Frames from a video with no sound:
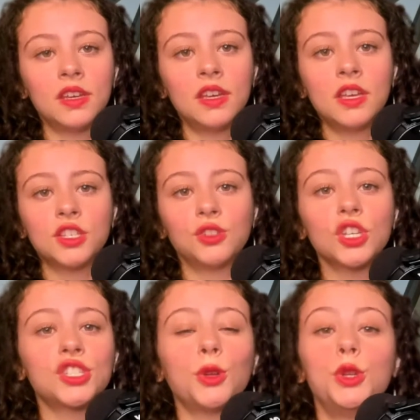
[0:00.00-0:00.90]
So
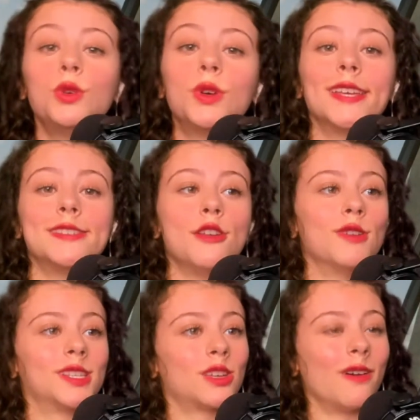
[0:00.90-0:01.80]
just so you guys know
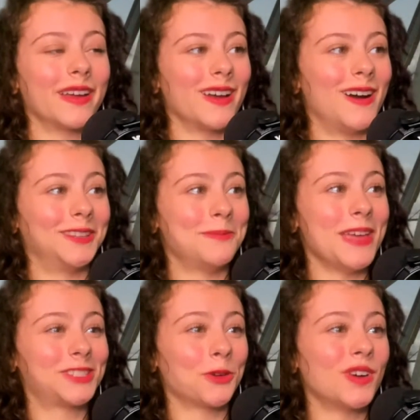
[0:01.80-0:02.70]
what's going on, the
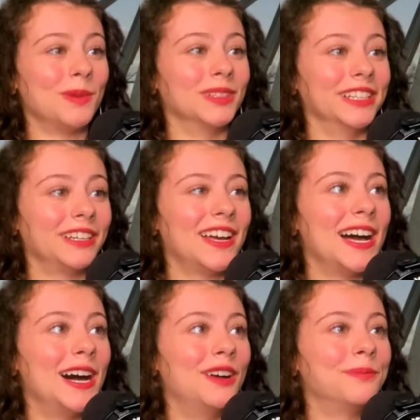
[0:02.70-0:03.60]
banks are crumbling.
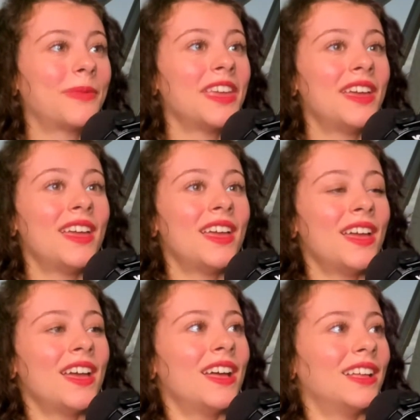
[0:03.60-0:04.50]

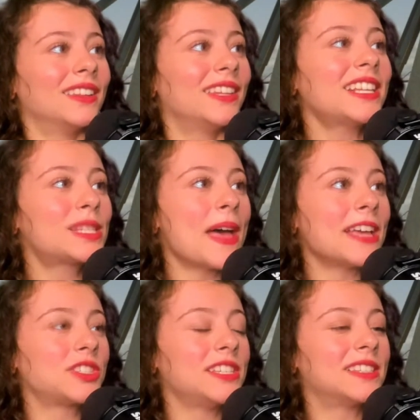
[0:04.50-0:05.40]
Let's
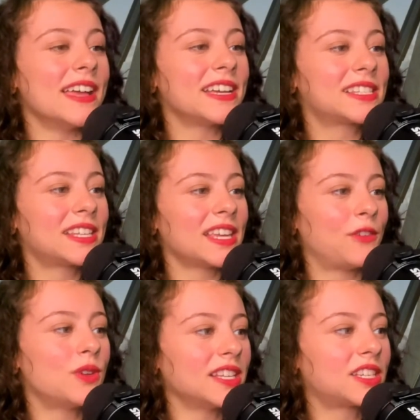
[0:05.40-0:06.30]
smash these likes if you
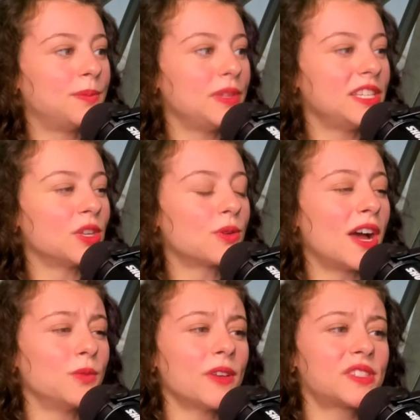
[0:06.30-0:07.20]
guys could be so
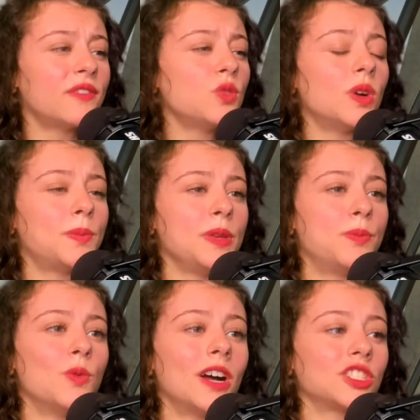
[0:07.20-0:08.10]
kind. We have 71
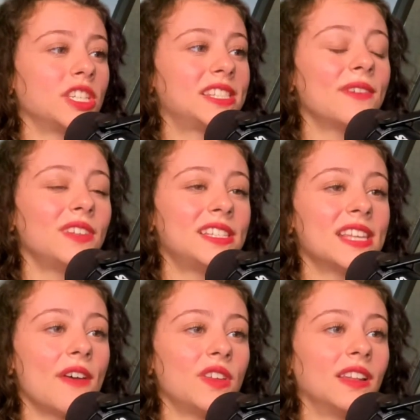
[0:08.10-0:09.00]
people watching,
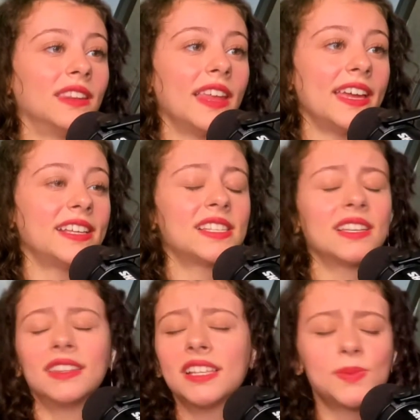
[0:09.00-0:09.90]
77 likes.
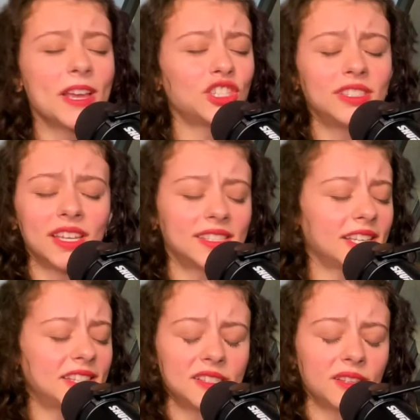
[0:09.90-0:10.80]
Let's smash these likes.
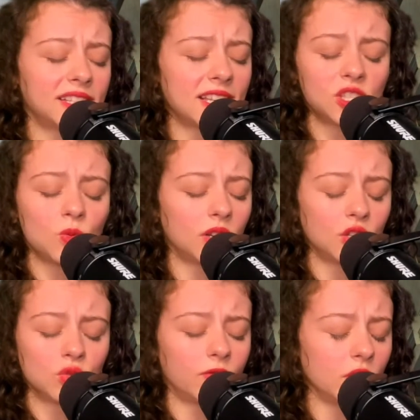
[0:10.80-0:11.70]
Let's get to
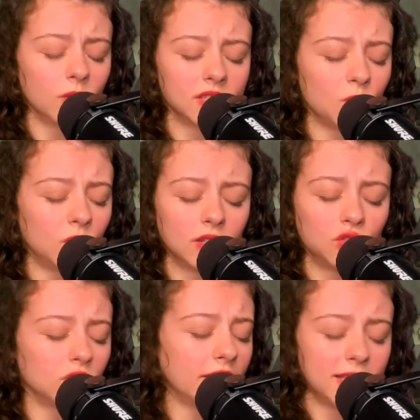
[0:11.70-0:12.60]
100 viewers and
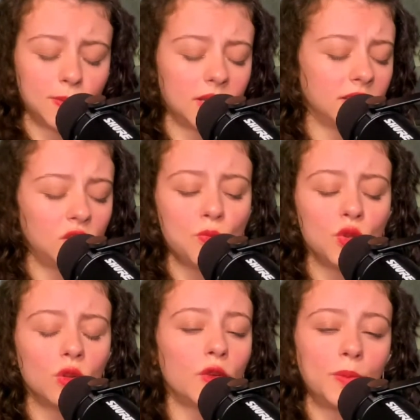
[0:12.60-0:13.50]
100 likes because you
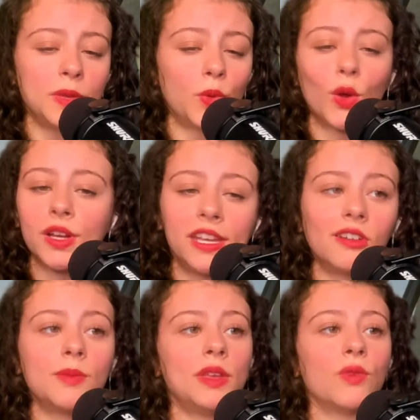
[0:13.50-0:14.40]
beautiful people are
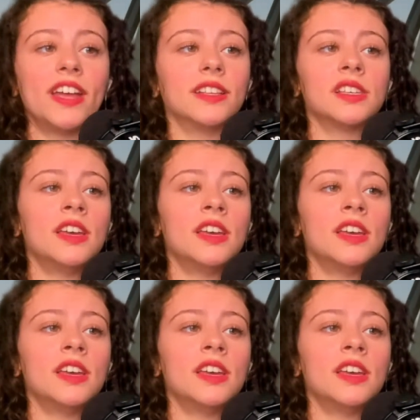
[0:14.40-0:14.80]
hearing me rant.